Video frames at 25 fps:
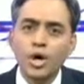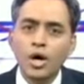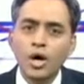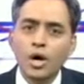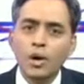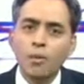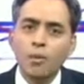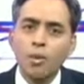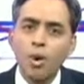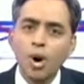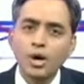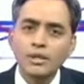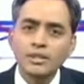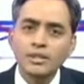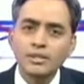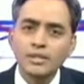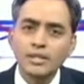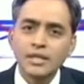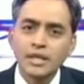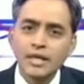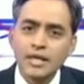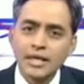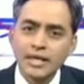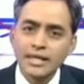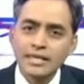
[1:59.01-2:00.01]
What
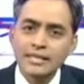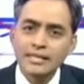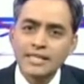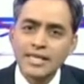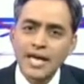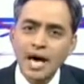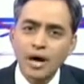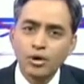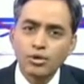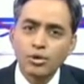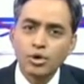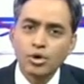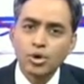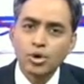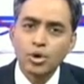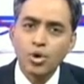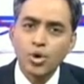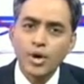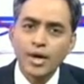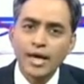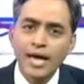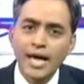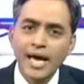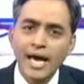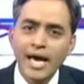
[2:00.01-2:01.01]
uh, is the outlook
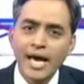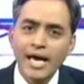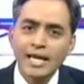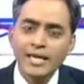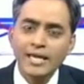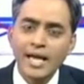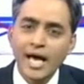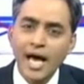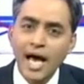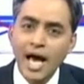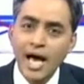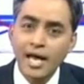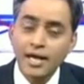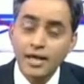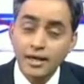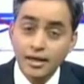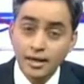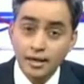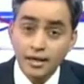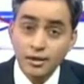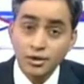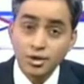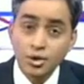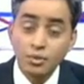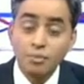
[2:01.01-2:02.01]
going ahead, and uh,
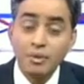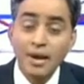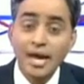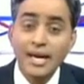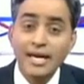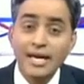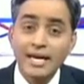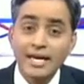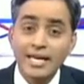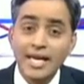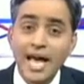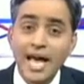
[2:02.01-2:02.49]
do you plan any